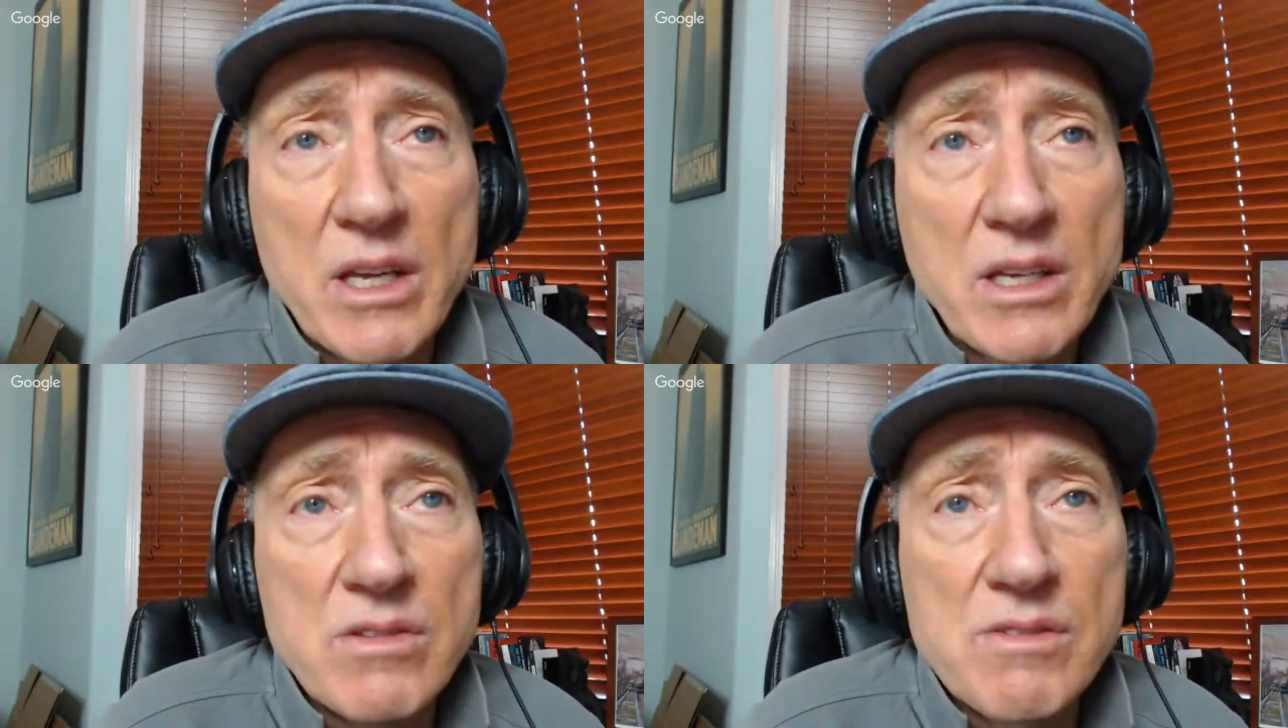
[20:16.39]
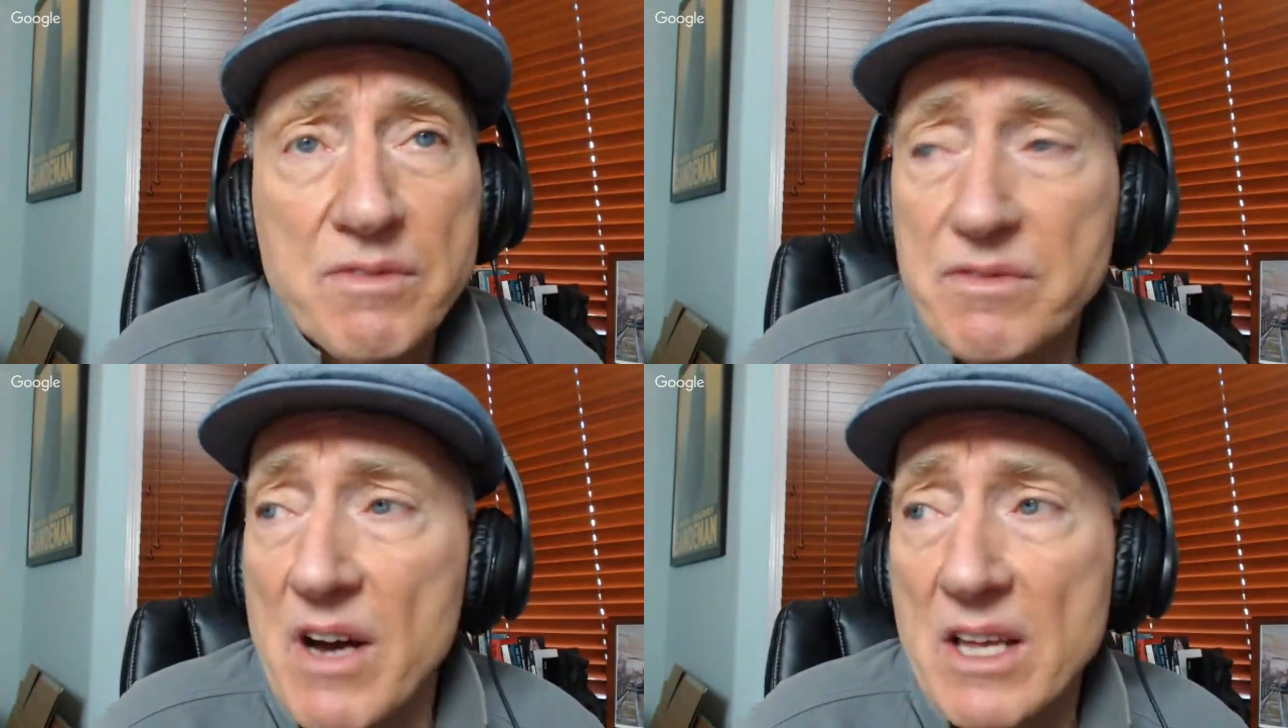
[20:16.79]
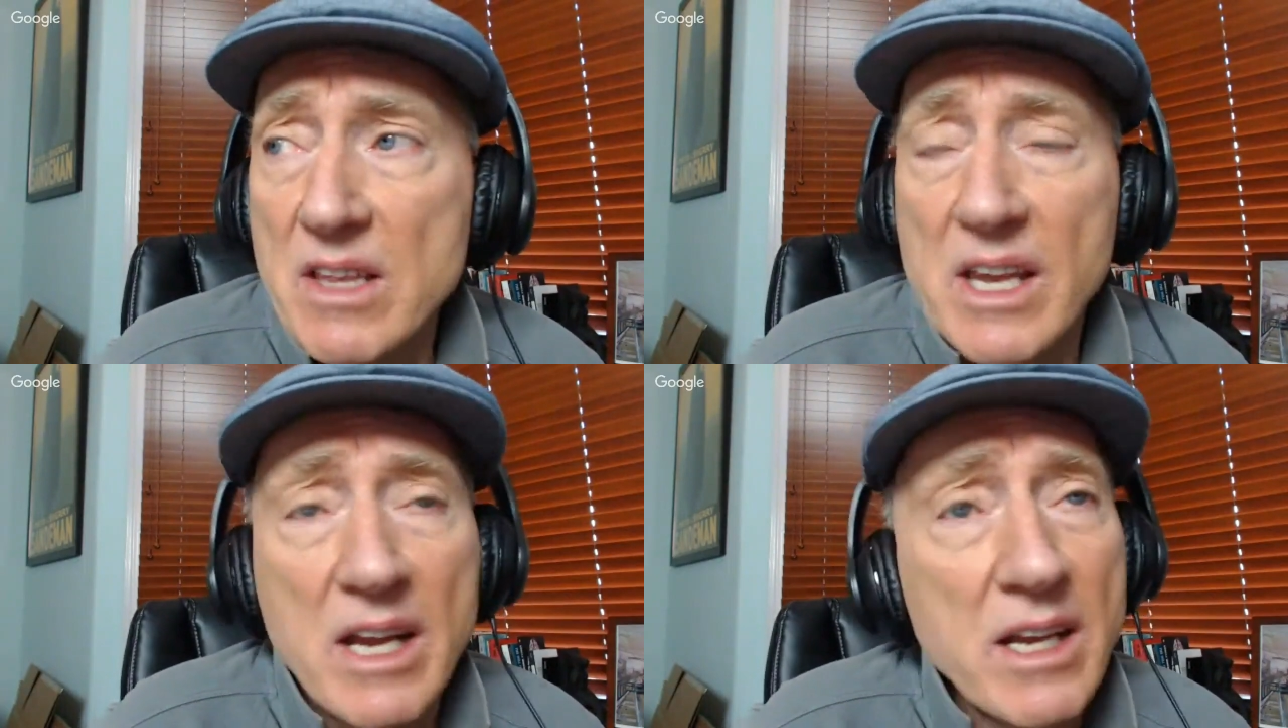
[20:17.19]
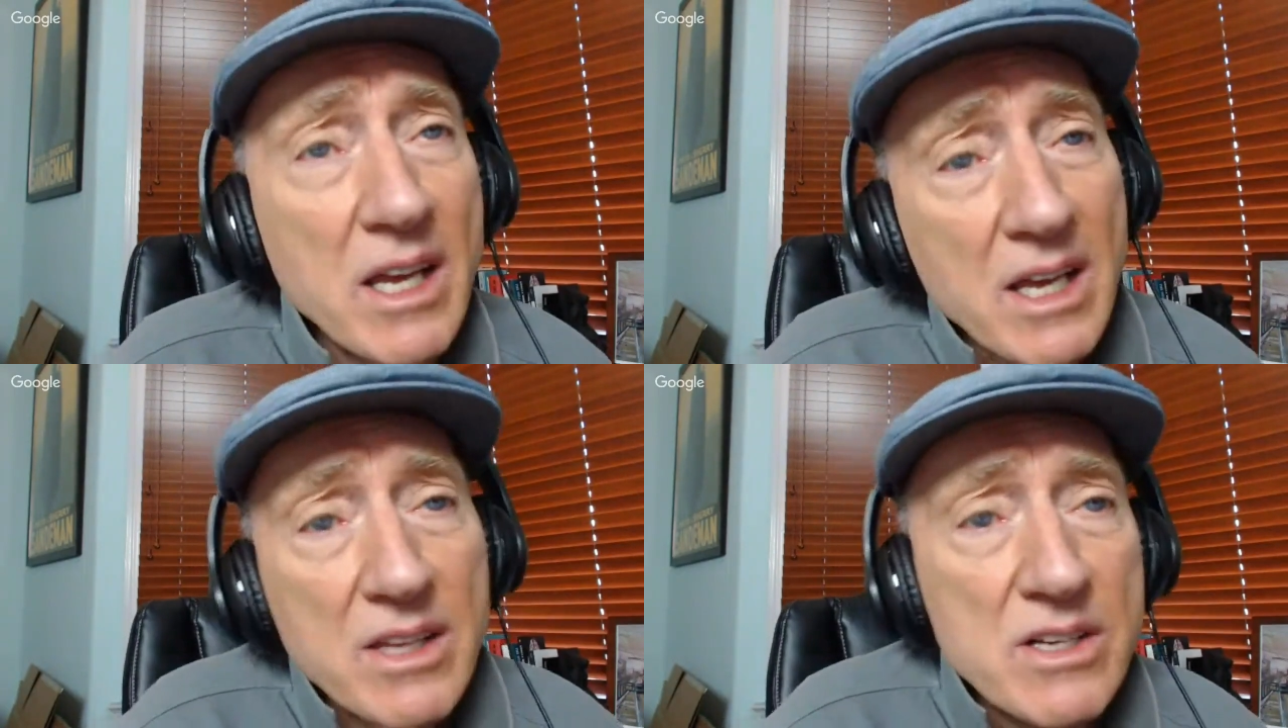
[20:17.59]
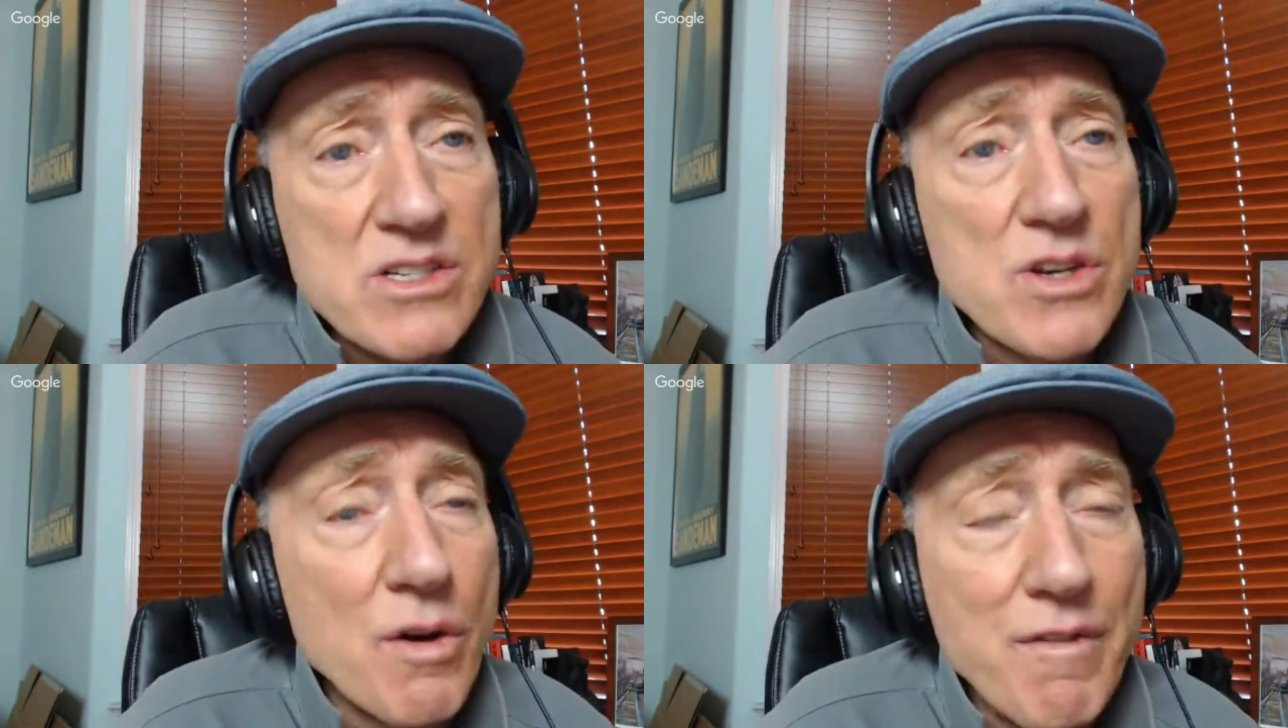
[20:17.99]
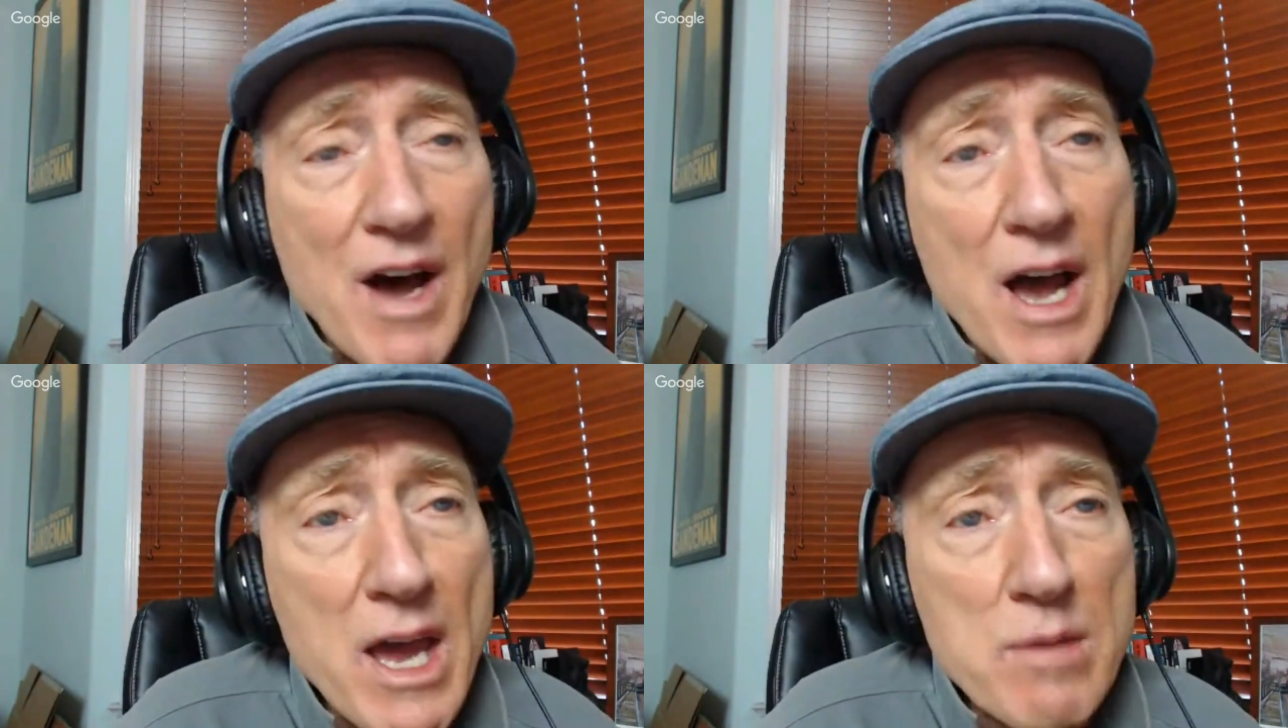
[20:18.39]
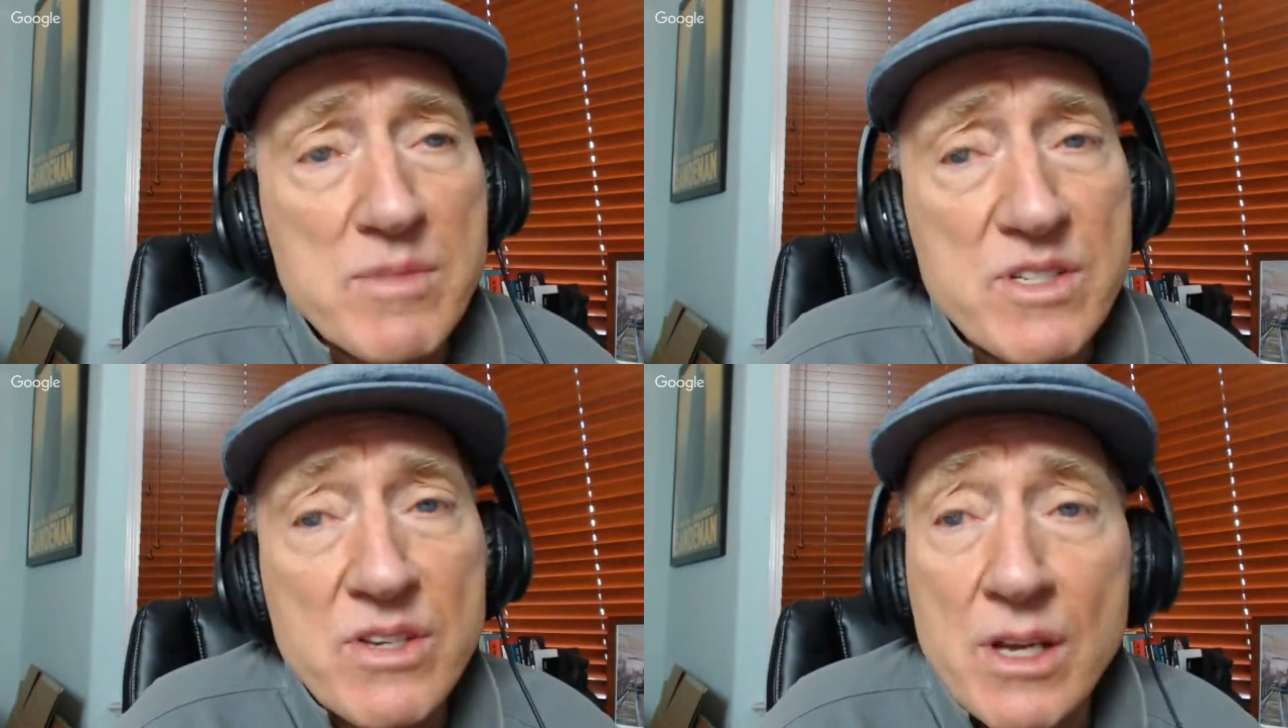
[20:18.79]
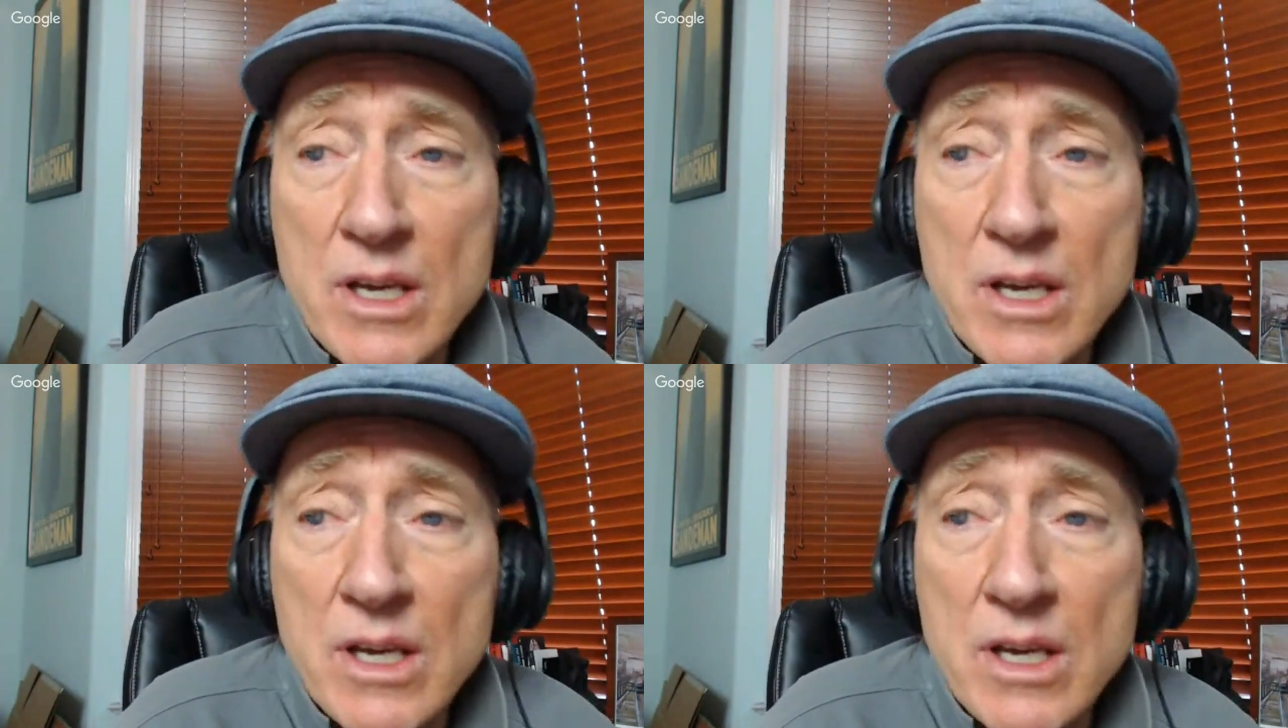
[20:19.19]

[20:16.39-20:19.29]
you find that there's no vibes.